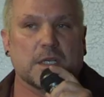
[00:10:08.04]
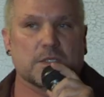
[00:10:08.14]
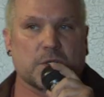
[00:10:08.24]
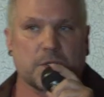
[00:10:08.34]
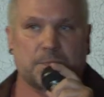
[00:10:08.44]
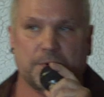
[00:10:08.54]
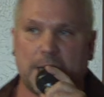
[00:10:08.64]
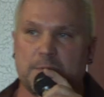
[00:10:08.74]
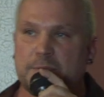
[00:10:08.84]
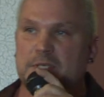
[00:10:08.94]
So the
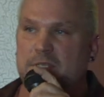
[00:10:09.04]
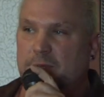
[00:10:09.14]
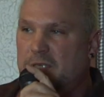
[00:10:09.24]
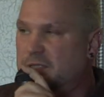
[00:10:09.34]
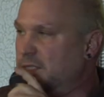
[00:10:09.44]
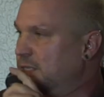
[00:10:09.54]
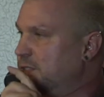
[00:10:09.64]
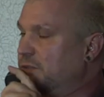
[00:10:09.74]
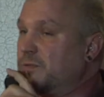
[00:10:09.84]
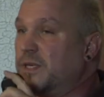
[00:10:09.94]
problem with some of these studies
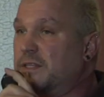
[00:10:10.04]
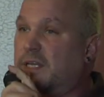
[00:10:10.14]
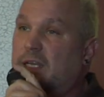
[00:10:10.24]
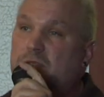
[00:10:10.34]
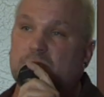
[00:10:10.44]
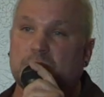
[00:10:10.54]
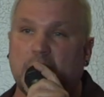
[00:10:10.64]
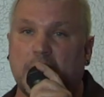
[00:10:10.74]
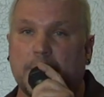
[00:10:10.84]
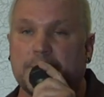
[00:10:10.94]
are 3 things.
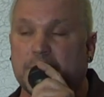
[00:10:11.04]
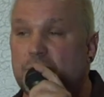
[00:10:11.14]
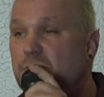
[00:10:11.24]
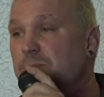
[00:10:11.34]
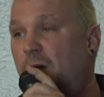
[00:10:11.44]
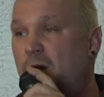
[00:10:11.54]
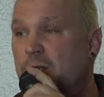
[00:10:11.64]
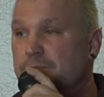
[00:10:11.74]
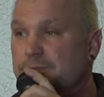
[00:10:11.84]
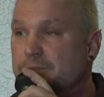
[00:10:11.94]
They're too
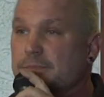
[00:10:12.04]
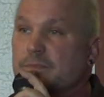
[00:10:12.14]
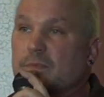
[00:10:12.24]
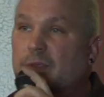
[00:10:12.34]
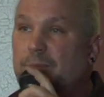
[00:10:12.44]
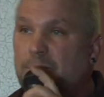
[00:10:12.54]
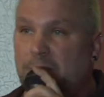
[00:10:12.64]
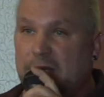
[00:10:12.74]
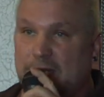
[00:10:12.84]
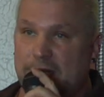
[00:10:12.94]
small,
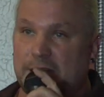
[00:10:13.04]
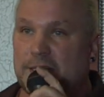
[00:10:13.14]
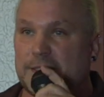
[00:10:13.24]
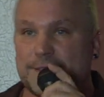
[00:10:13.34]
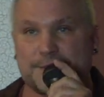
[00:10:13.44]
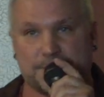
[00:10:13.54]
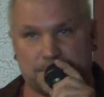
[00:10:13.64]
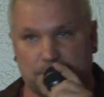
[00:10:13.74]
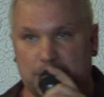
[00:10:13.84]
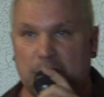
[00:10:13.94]
because
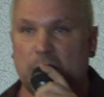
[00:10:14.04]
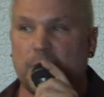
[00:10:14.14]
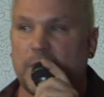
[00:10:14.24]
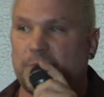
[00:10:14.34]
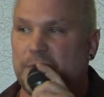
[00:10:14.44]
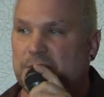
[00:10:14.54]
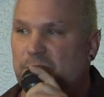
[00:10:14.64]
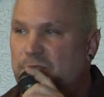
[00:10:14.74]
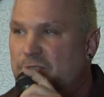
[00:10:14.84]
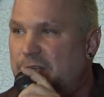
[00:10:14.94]
marijuana
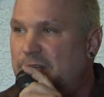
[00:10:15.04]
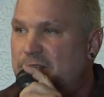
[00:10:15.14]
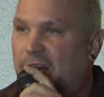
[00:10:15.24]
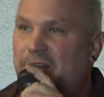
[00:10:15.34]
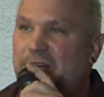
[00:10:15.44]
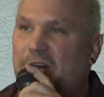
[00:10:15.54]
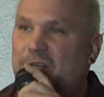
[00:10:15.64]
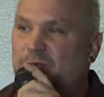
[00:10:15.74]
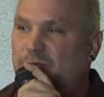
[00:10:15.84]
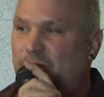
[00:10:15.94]
research is highly
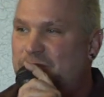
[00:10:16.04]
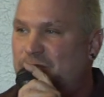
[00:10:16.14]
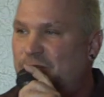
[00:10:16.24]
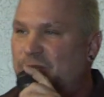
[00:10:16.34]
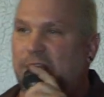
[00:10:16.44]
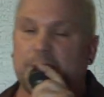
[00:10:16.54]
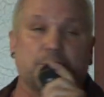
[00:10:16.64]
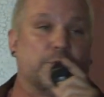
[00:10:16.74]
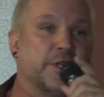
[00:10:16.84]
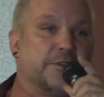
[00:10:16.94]
controversial and
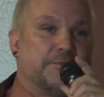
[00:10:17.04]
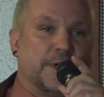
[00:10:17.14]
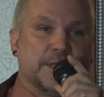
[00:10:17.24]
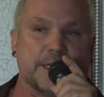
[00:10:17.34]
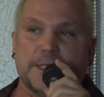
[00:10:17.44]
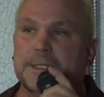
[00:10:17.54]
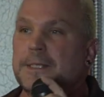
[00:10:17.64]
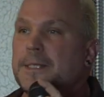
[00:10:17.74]
poorly funded.